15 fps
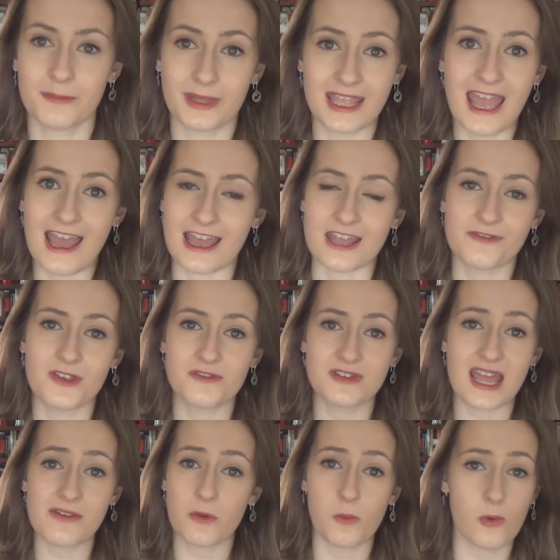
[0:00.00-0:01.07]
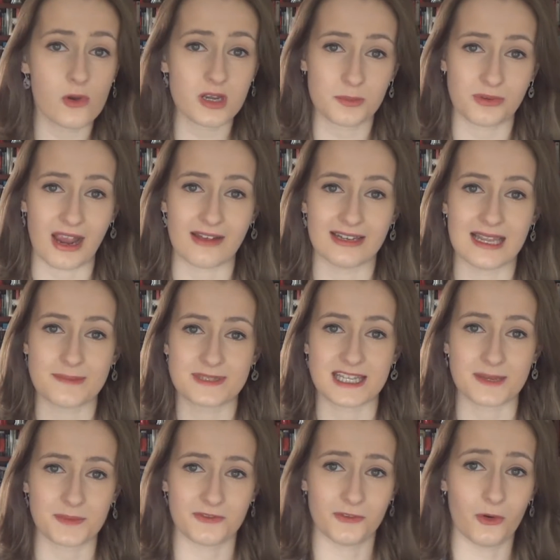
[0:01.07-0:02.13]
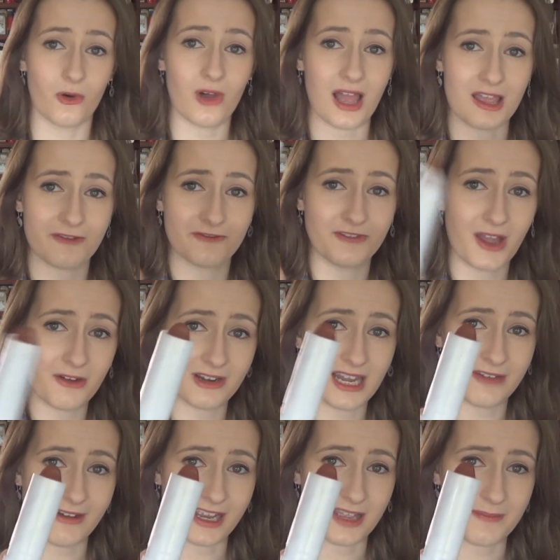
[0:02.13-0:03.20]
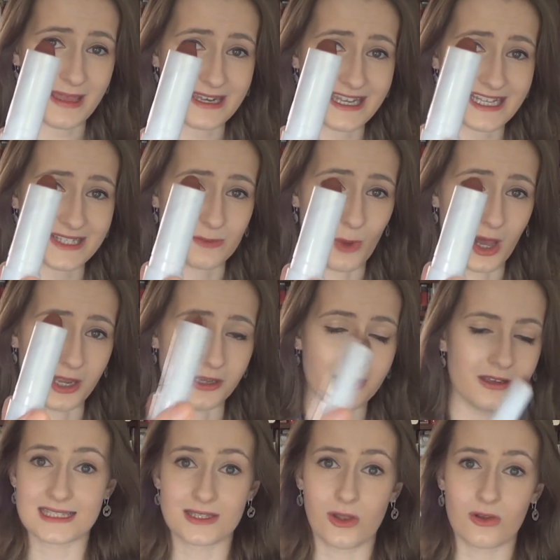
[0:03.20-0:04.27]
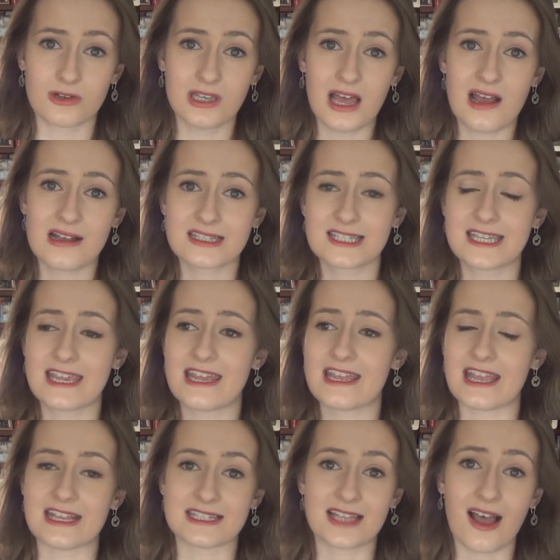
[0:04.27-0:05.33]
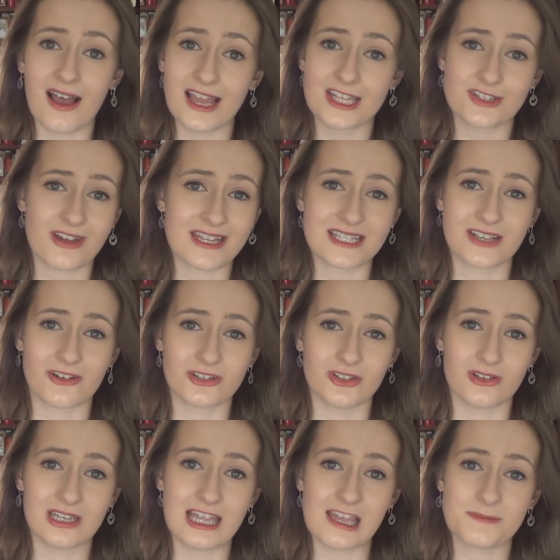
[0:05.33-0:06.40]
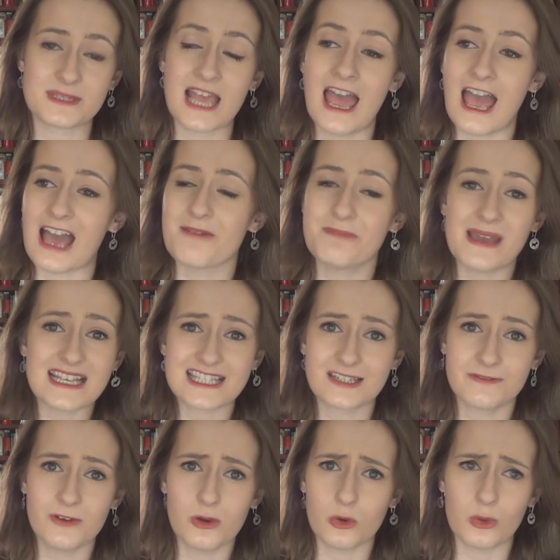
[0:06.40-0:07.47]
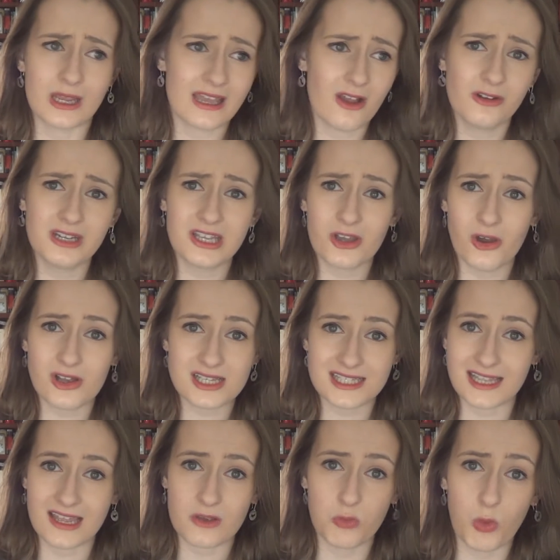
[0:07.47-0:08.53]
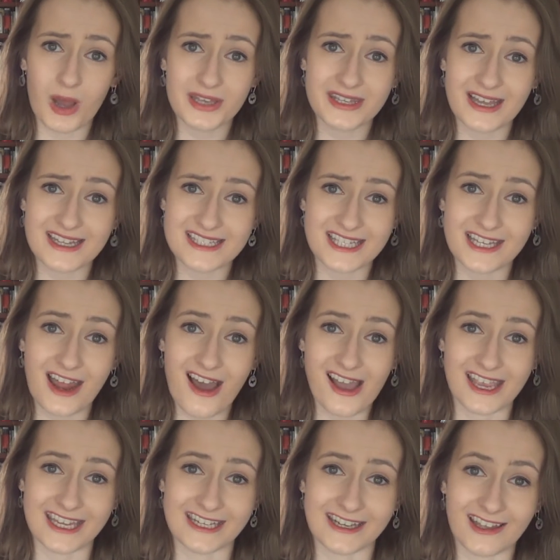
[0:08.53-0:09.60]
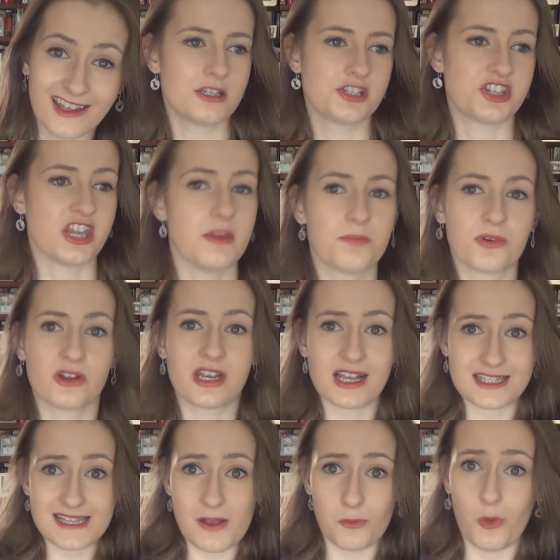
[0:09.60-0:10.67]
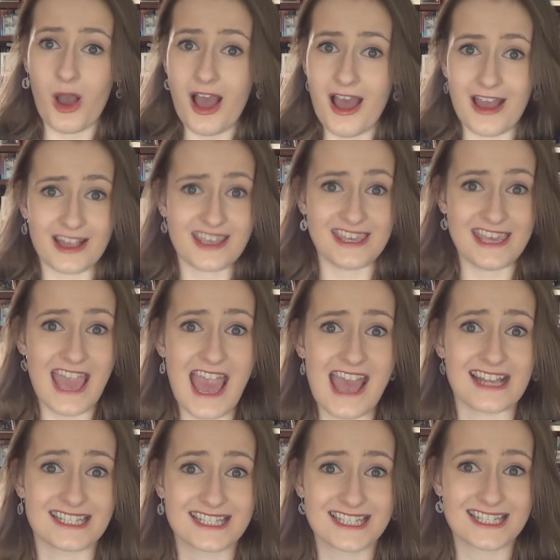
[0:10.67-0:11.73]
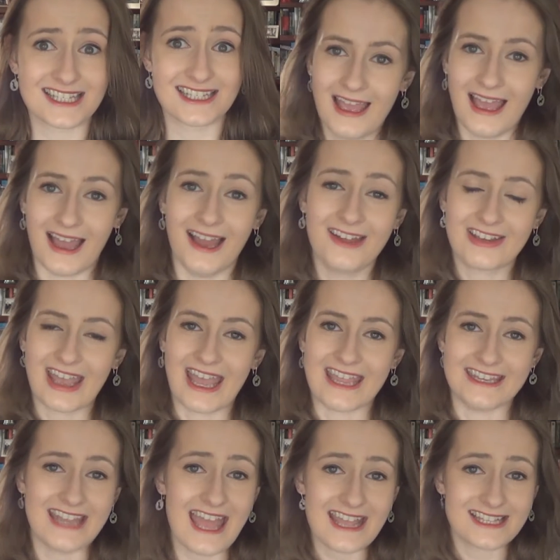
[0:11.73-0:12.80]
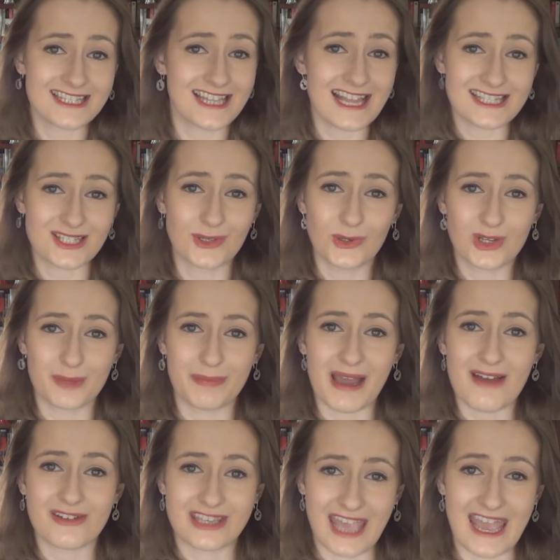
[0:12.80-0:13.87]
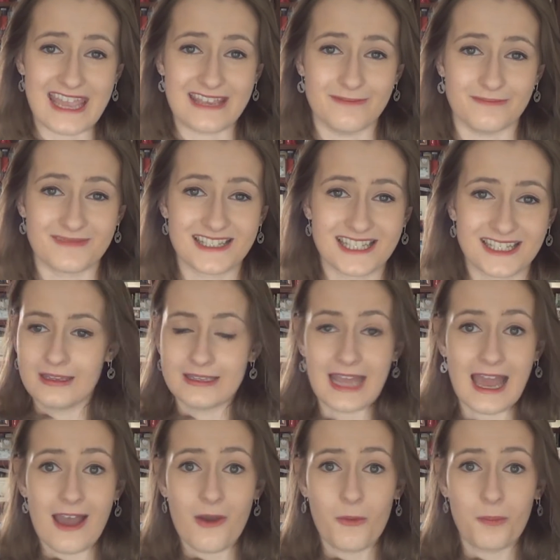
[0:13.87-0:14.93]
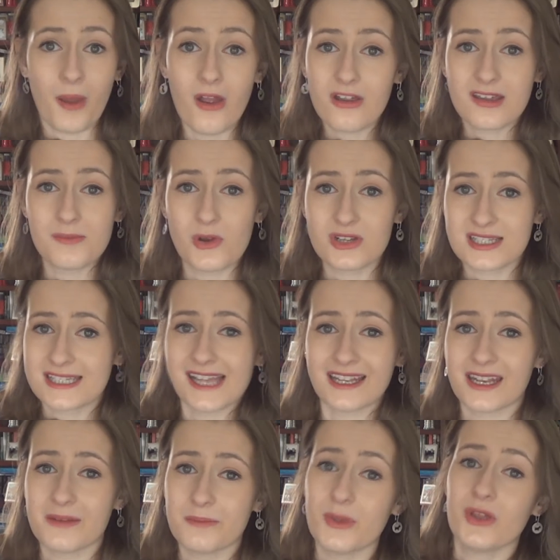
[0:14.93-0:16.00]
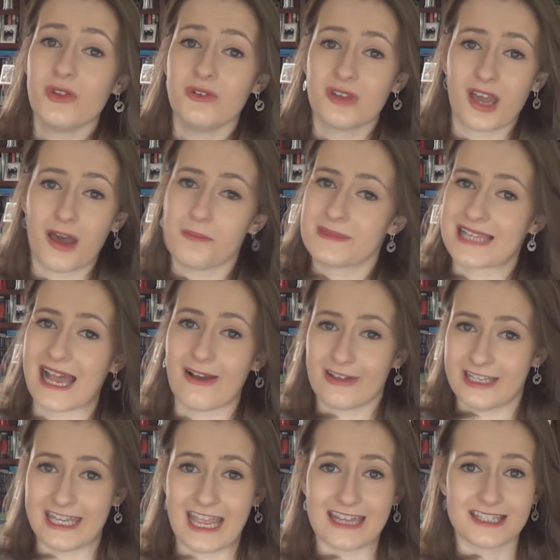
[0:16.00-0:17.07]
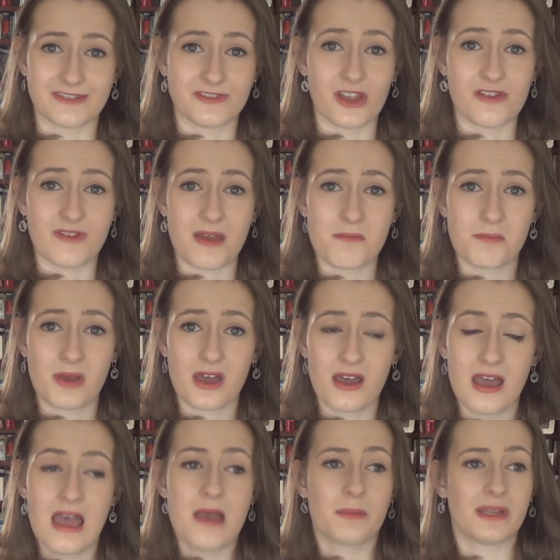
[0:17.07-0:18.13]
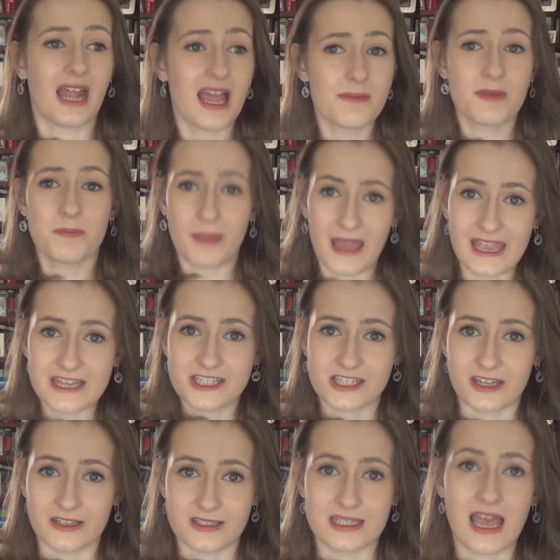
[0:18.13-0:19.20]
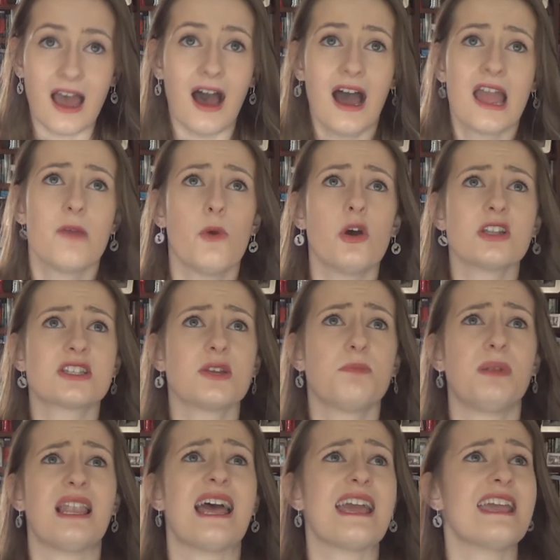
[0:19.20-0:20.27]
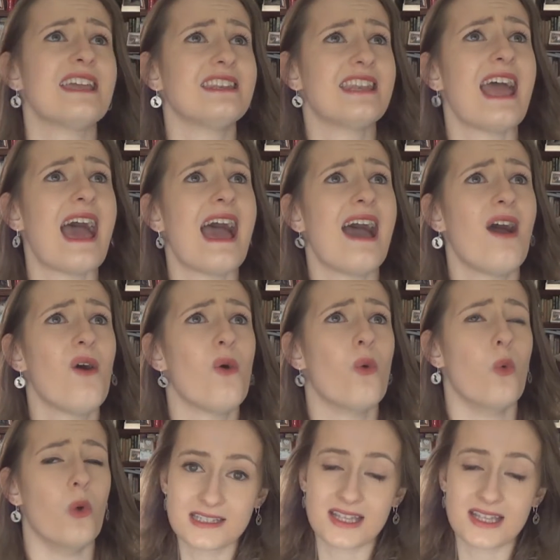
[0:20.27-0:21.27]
But yeah, if you've never worn a brown lipstick before, I thoroughly recommend this one. It's long lasting, it's hydrating on your lips, and best of all, it only costs like $1.99. Cheap products at work, yes! Okay, next let's talk about games. Now, Pokemon Sun and Moon comes out at the end of November, but I'm impatient. I want to play it now!